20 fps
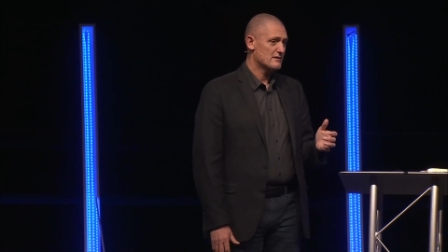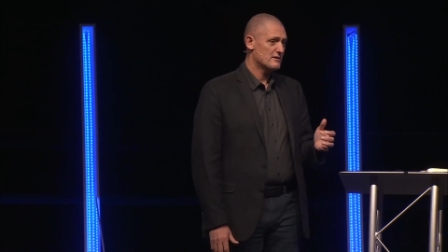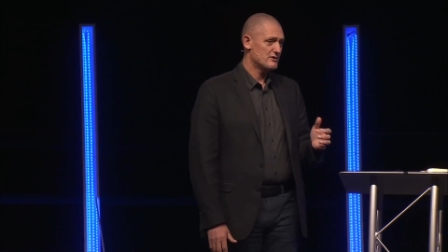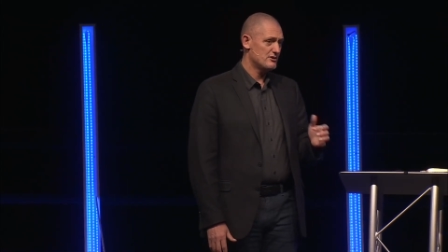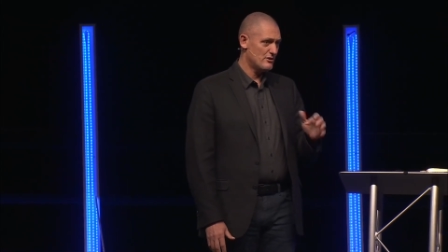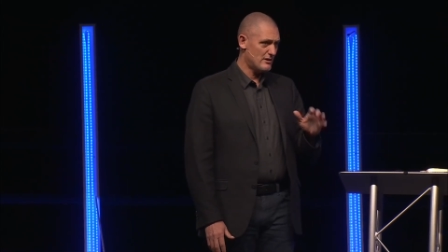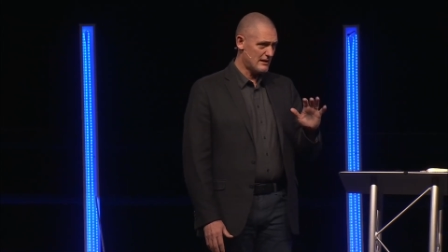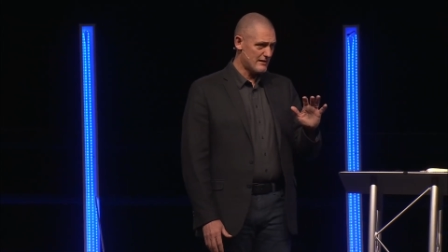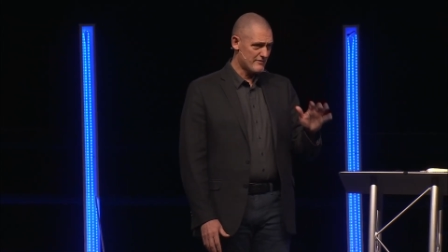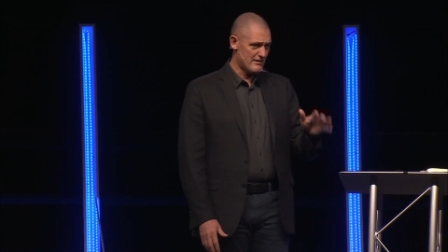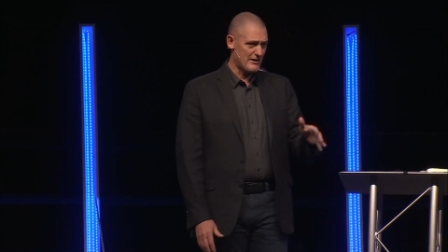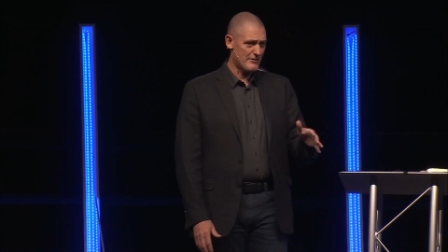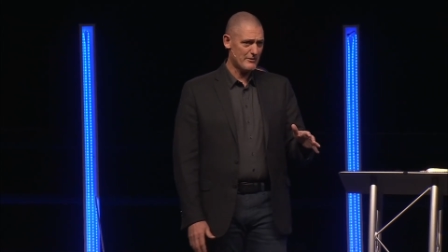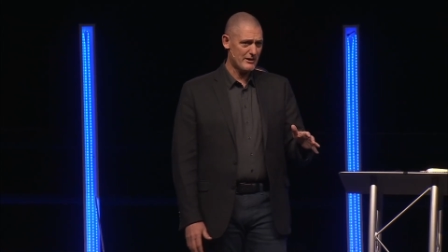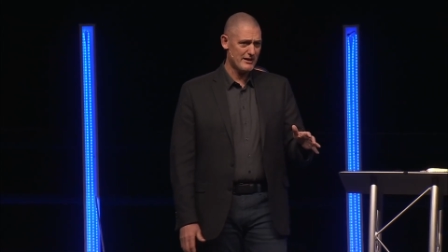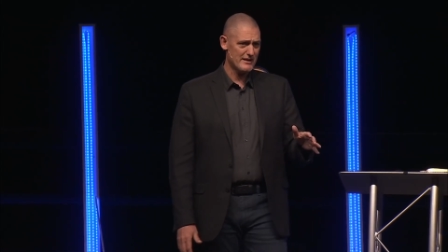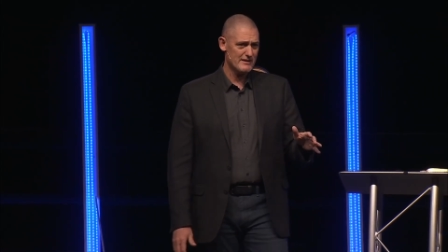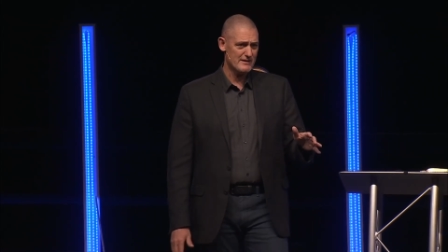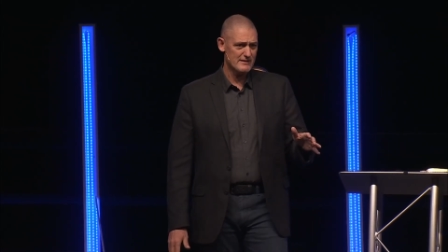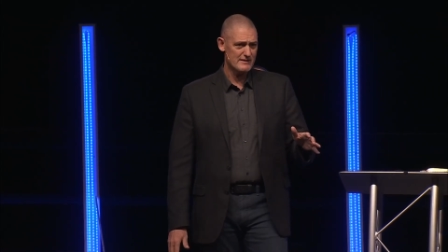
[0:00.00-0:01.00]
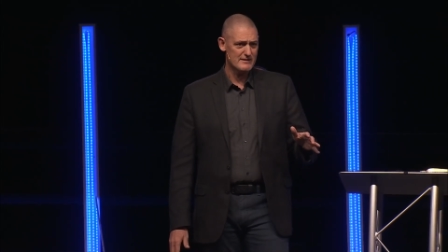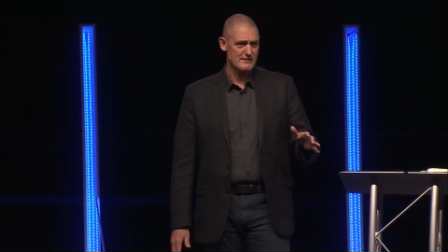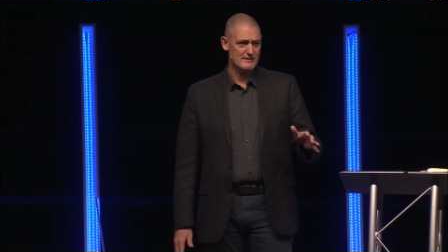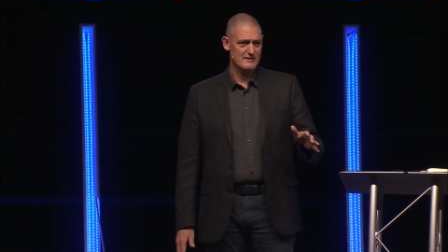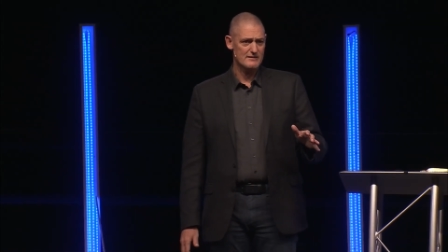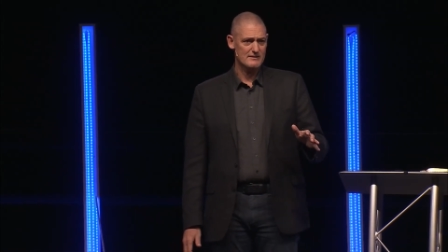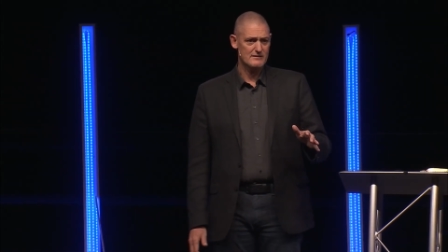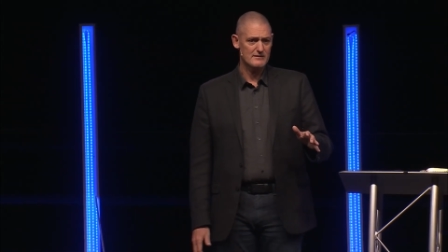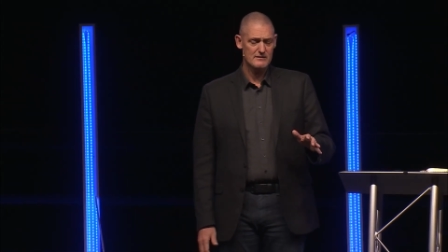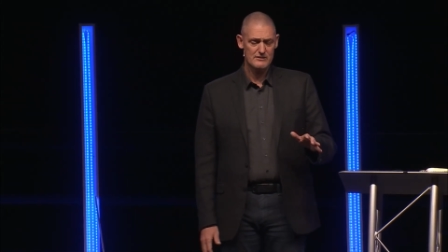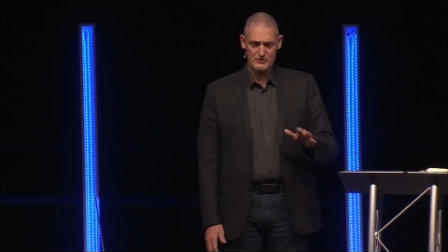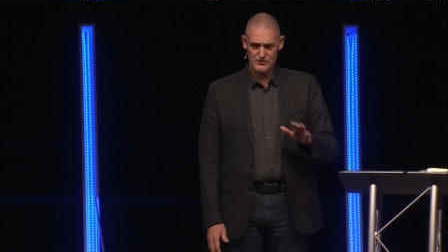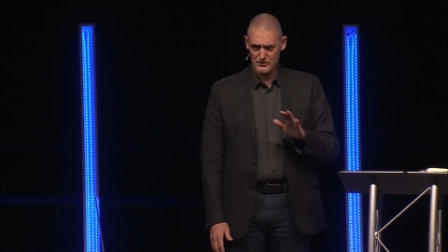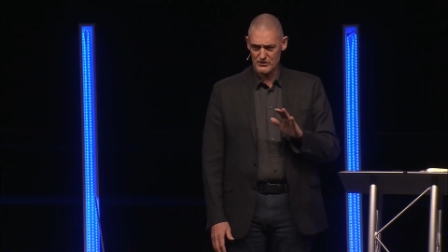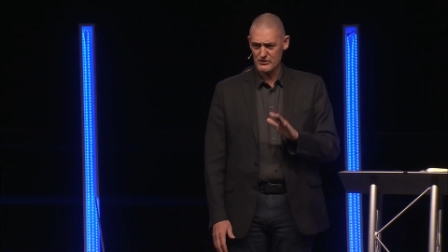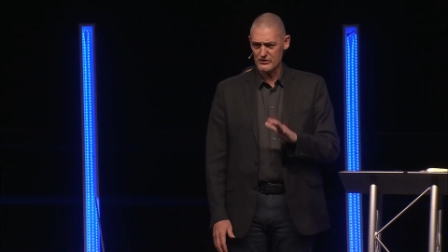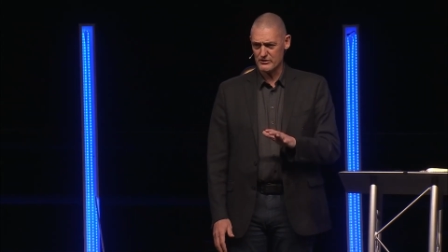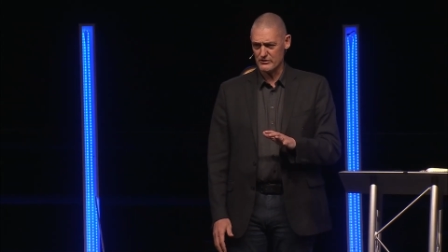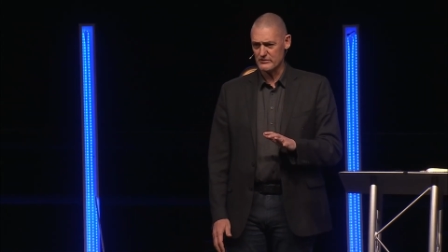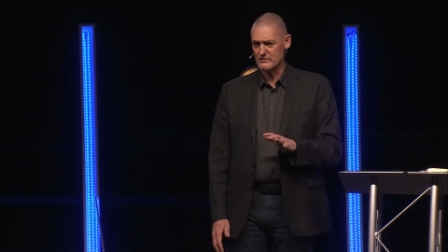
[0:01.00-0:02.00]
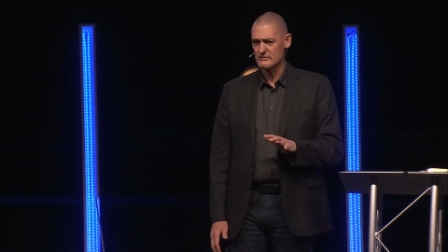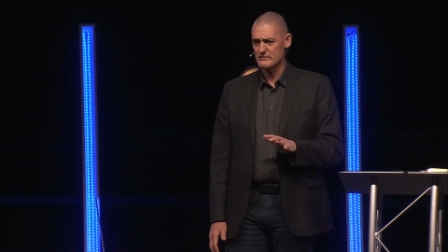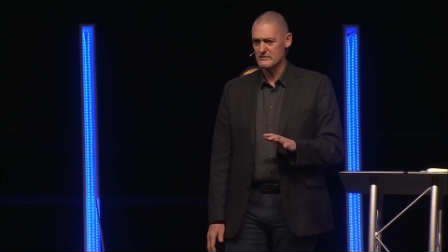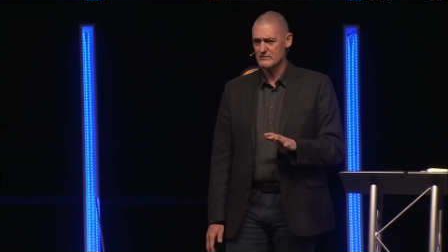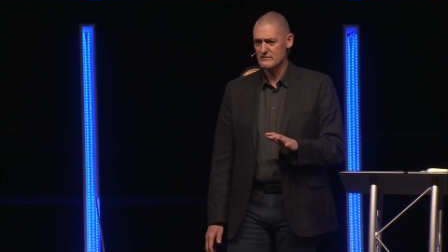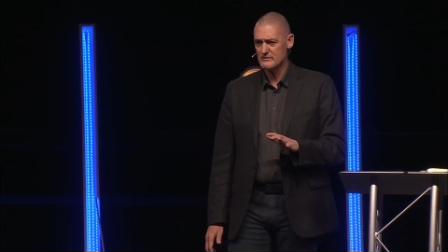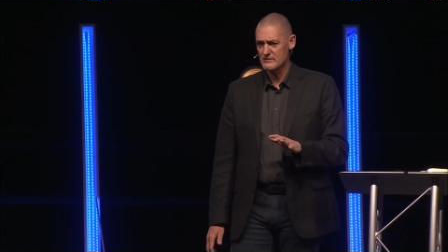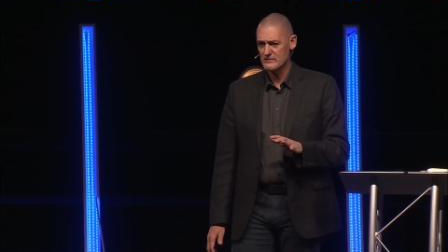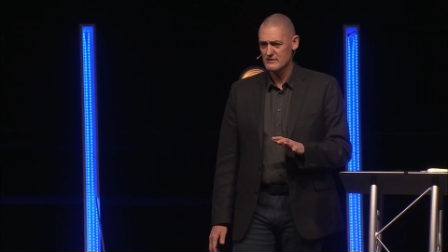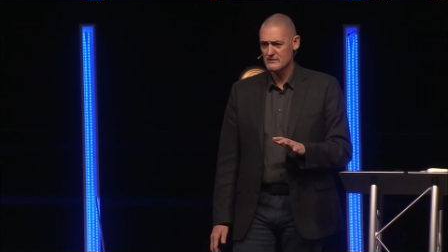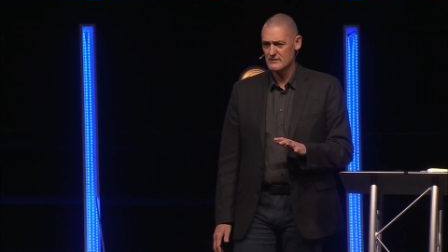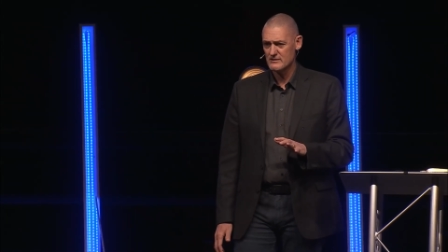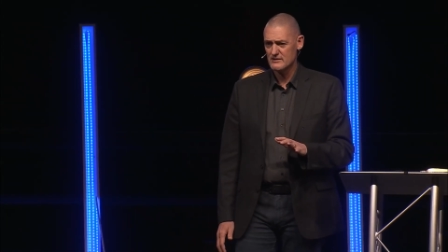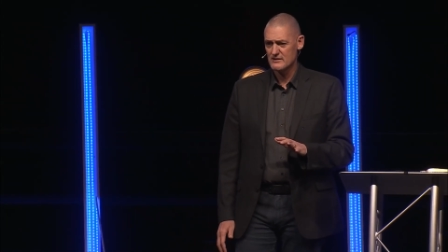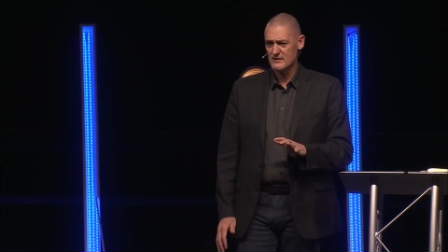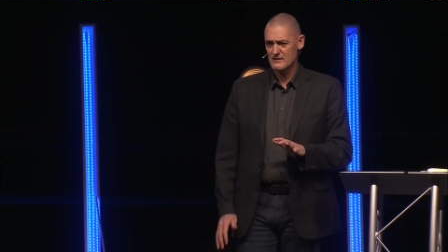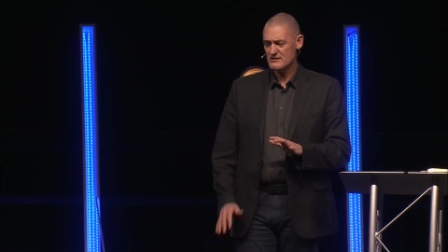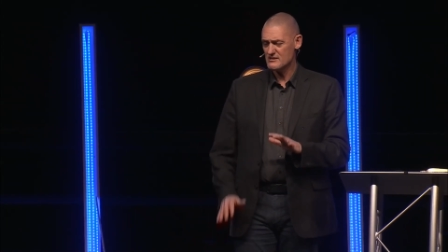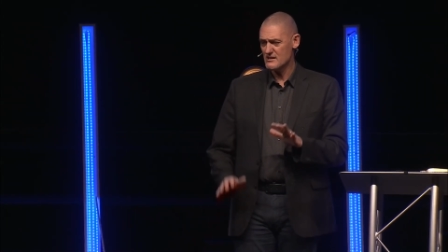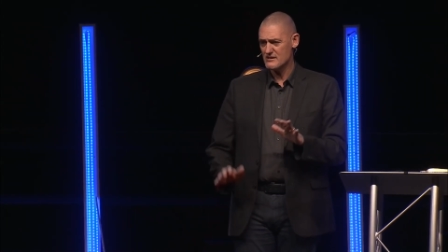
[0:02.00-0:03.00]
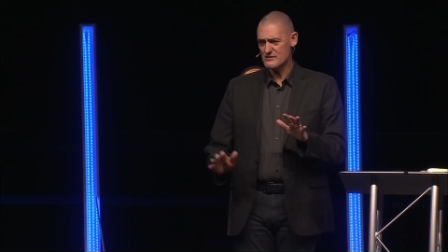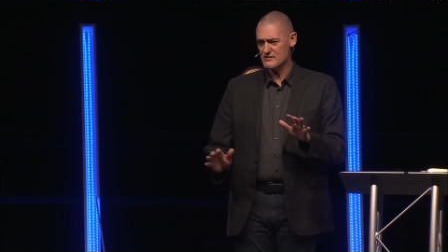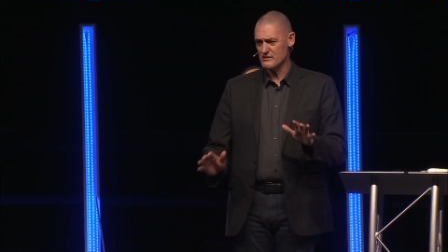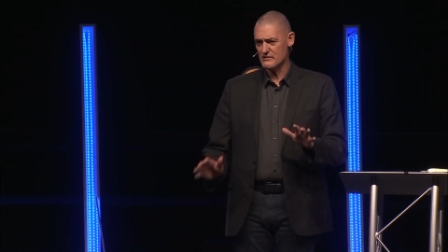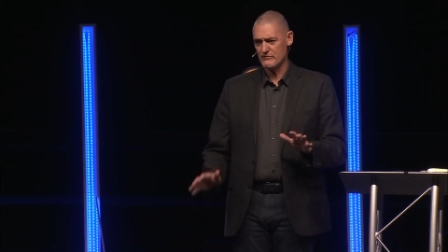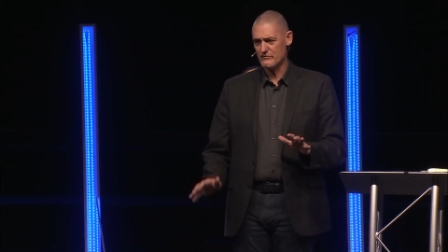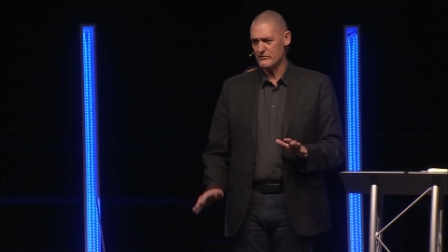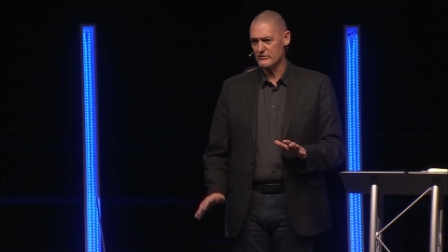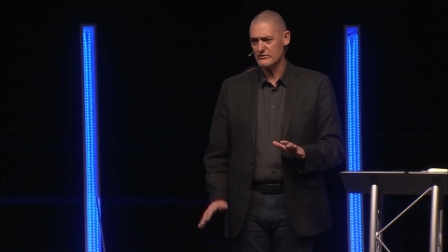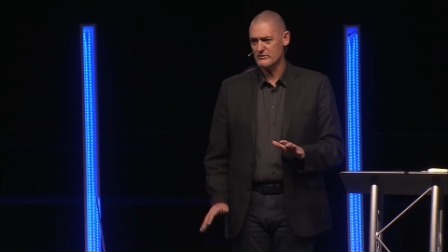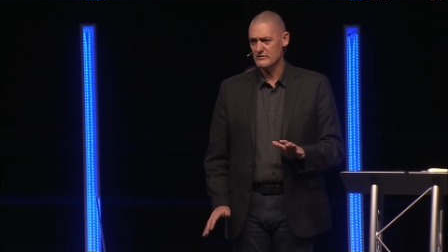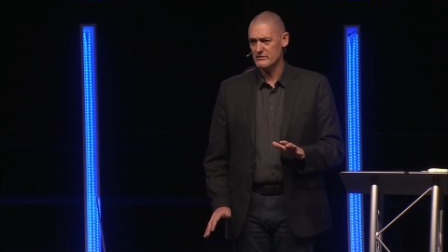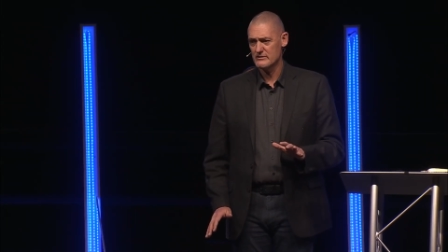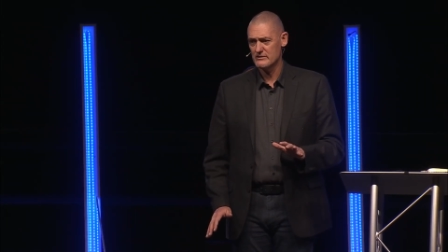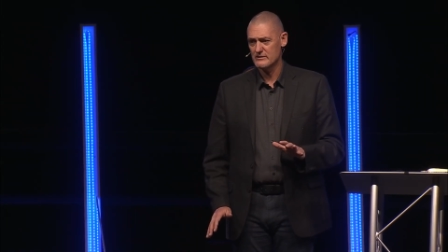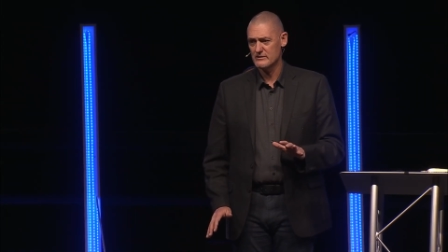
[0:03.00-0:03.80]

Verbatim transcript: Do you have that right? Sure, you do. It's not sinful.